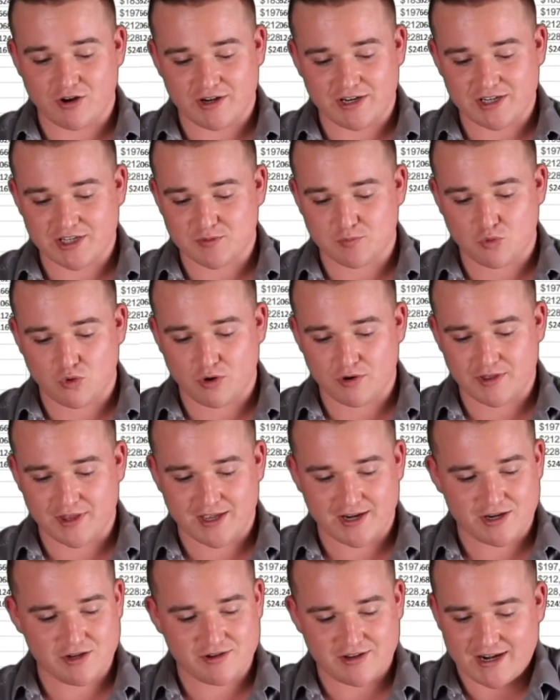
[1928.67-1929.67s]
It is more
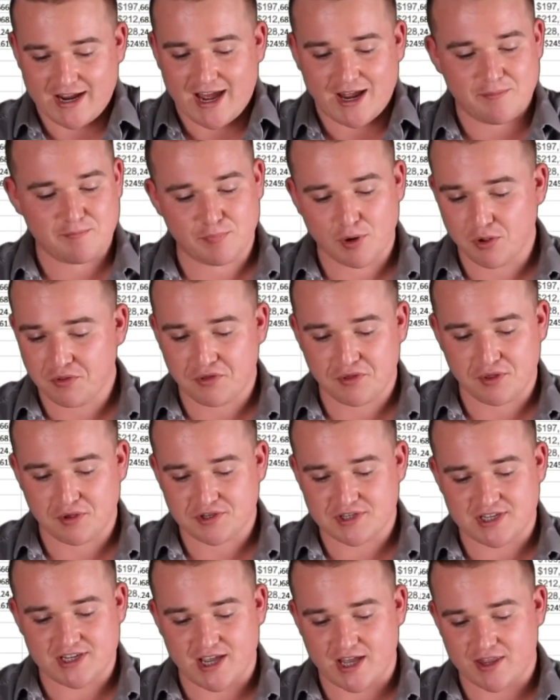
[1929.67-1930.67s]
than, you could add both of
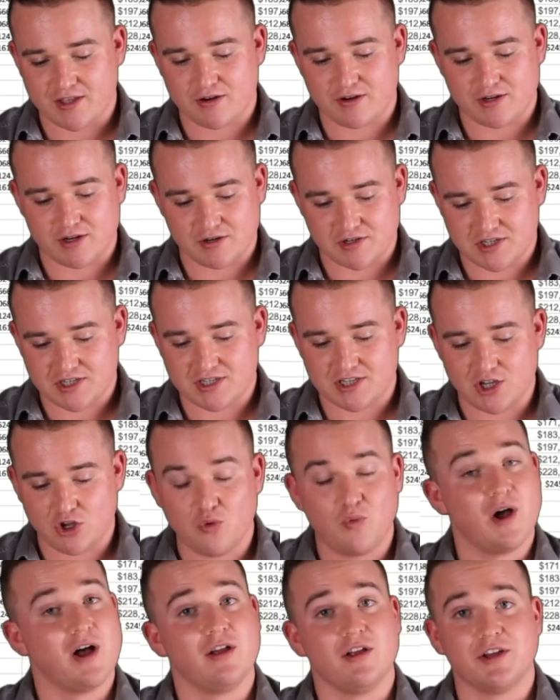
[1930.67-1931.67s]
those together and you're still
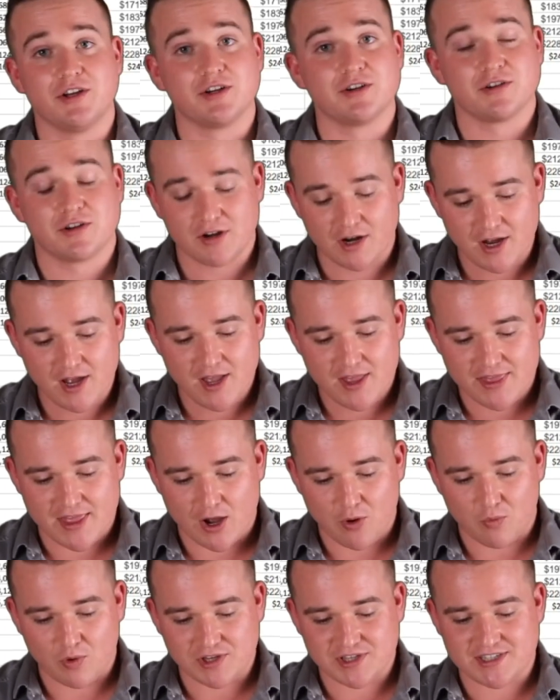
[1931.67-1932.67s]
well under
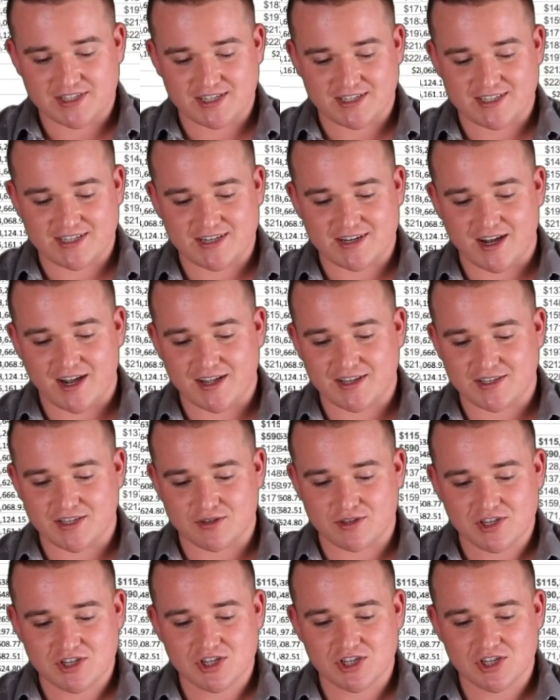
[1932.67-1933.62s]
that one hundred sixty-nine thousand dollars.